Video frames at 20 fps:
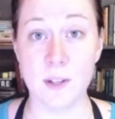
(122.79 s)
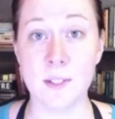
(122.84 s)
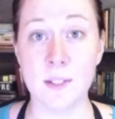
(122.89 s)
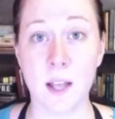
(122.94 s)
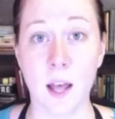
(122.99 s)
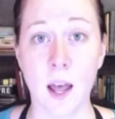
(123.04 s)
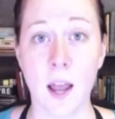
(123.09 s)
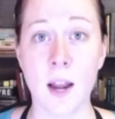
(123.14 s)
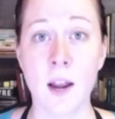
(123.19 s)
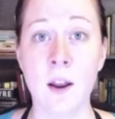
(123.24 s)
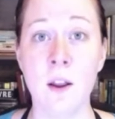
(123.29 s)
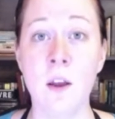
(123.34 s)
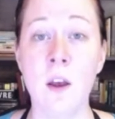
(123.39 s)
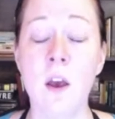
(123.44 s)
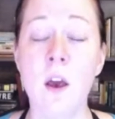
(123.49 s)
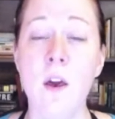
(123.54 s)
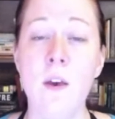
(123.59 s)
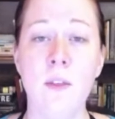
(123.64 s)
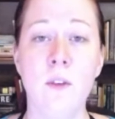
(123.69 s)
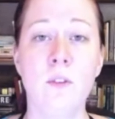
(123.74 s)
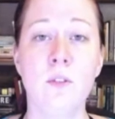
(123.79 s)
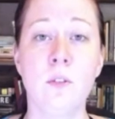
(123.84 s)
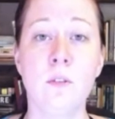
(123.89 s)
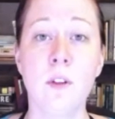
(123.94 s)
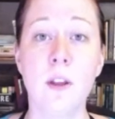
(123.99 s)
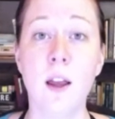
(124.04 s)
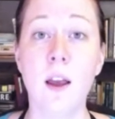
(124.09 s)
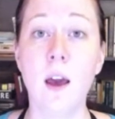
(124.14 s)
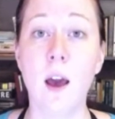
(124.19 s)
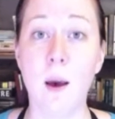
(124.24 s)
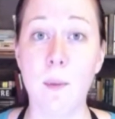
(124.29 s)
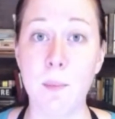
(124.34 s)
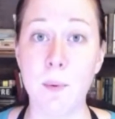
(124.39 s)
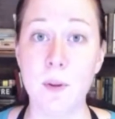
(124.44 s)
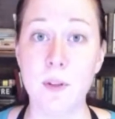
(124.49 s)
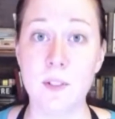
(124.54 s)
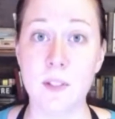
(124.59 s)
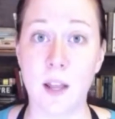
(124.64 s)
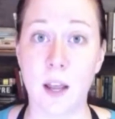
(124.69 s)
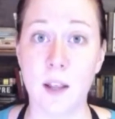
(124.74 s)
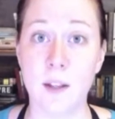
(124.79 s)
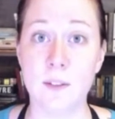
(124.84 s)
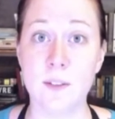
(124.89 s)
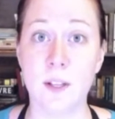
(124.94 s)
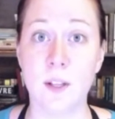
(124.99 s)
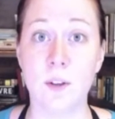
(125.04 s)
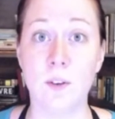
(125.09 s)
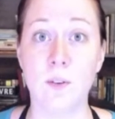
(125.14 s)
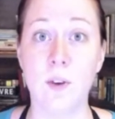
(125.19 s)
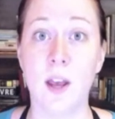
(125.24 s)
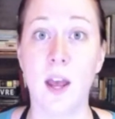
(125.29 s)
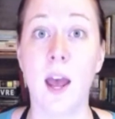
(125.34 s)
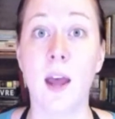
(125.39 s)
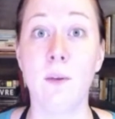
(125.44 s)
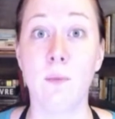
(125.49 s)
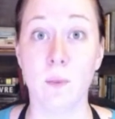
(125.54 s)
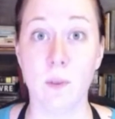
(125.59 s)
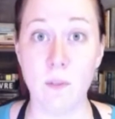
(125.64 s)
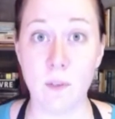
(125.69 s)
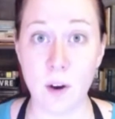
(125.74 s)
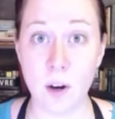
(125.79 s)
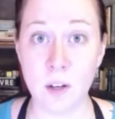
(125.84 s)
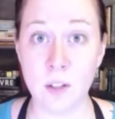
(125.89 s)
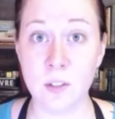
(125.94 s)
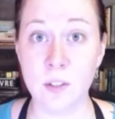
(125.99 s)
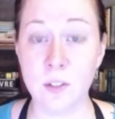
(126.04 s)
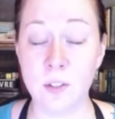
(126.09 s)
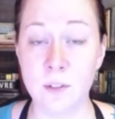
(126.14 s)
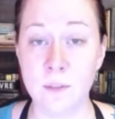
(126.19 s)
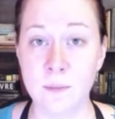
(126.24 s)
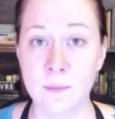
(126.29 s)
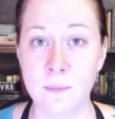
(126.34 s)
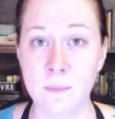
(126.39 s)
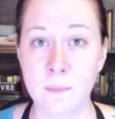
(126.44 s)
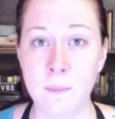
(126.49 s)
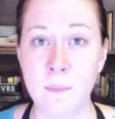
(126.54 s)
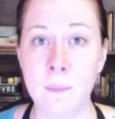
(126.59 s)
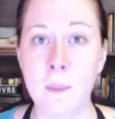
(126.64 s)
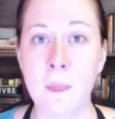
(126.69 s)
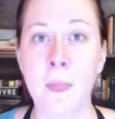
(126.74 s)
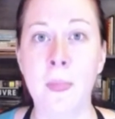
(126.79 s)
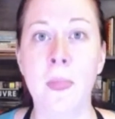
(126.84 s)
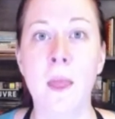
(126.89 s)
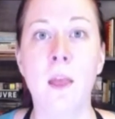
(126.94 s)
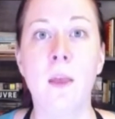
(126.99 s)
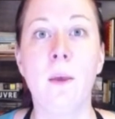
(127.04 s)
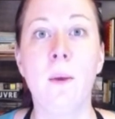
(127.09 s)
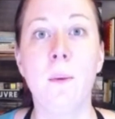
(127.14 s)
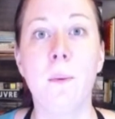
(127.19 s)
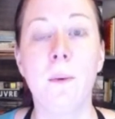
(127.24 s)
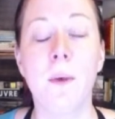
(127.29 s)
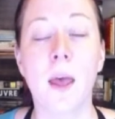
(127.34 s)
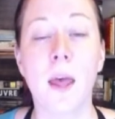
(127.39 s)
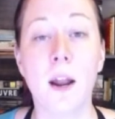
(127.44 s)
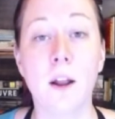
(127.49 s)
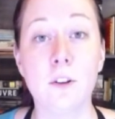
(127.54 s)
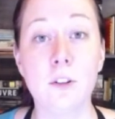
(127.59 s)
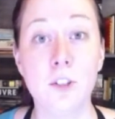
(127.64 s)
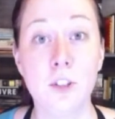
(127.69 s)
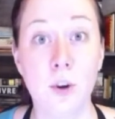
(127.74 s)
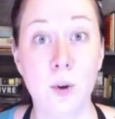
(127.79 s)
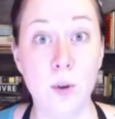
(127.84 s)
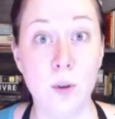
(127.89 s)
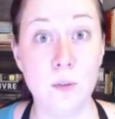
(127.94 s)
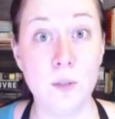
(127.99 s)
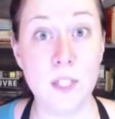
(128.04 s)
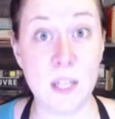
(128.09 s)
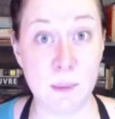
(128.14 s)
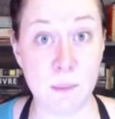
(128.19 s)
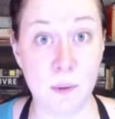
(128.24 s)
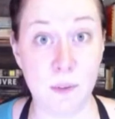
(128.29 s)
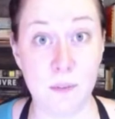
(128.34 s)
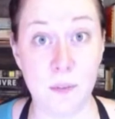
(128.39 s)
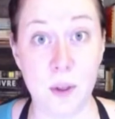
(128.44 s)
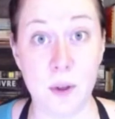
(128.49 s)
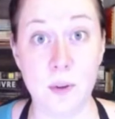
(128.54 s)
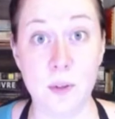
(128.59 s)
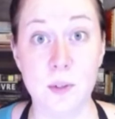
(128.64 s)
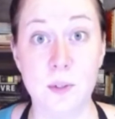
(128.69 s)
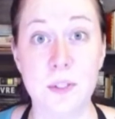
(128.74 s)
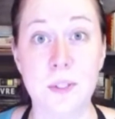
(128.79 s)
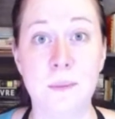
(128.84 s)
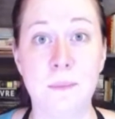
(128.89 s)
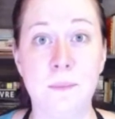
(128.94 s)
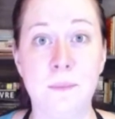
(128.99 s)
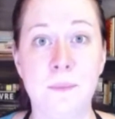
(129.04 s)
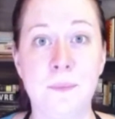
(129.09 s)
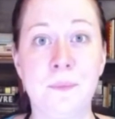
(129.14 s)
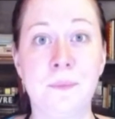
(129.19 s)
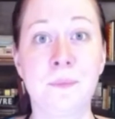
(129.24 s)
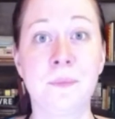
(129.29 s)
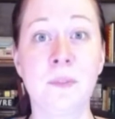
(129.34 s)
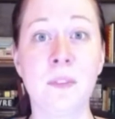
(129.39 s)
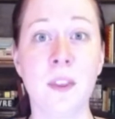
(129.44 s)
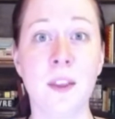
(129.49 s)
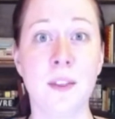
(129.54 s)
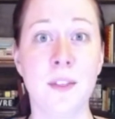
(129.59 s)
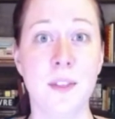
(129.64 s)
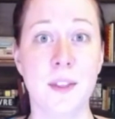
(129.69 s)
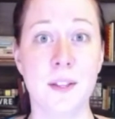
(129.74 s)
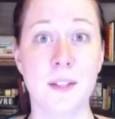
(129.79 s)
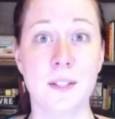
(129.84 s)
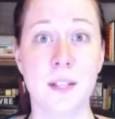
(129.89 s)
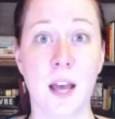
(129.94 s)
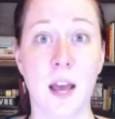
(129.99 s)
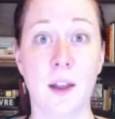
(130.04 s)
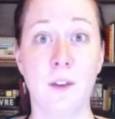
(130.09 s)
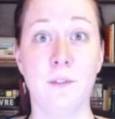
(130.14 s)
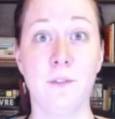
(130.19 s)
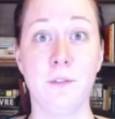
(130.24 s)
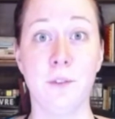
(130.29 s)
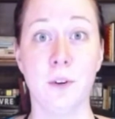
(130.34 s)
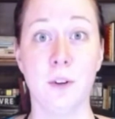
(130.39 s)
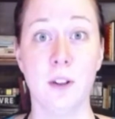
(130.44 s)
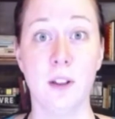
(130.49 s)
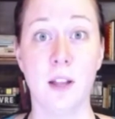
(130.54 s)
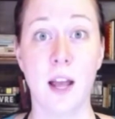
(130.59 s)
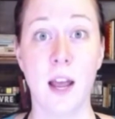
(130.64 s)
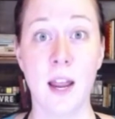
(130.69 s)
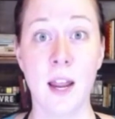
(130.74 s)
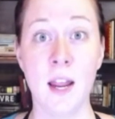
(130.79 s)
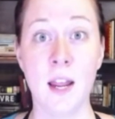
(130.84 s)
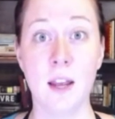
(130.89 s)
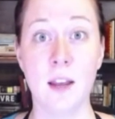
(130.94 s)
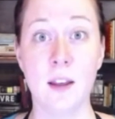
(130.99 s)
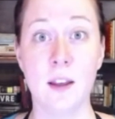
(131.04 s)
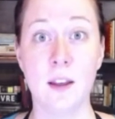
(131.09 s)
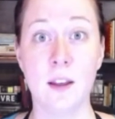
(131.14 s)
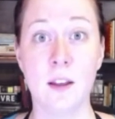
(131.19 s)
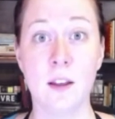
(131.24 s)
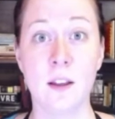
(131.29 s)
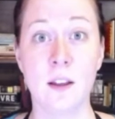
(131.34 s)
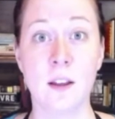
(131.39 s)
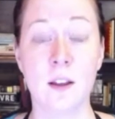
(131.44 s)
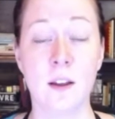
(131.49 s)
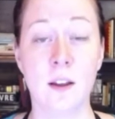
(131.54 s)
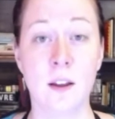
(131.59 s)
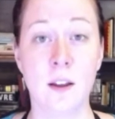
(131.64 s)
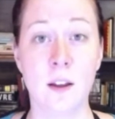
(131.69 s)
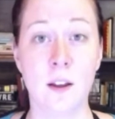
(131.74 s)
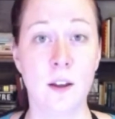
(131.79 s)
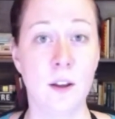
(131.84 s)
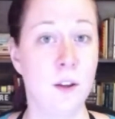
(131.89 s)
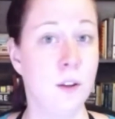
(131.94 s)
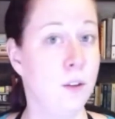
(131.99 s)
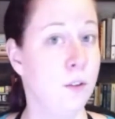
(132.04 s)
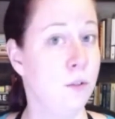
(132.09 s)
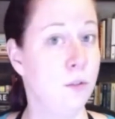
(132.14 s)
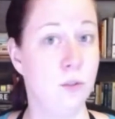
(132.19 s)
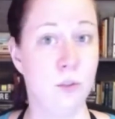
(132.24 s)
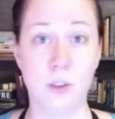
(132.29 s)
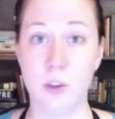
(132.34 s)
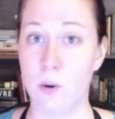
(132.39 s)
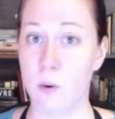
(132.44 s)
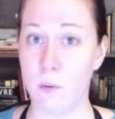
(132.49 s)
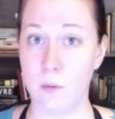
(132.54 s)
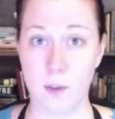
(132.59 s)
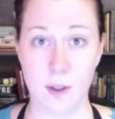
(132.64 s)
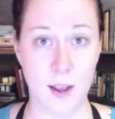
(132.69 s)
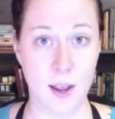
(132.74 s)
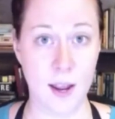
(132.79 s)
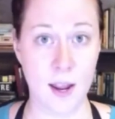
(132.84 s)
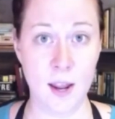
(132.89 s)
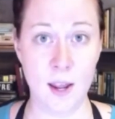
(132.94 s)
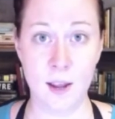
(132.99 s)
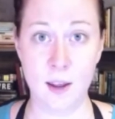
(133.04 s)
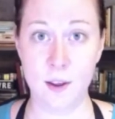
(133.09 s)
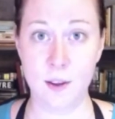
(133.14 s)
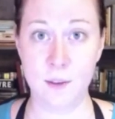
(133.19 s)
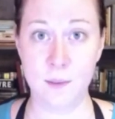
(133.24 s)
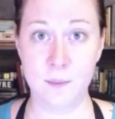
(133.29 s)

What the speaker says: sign. There's only a couple signs that you can reverse. And I'll show you some of those. The sign for like, don't like,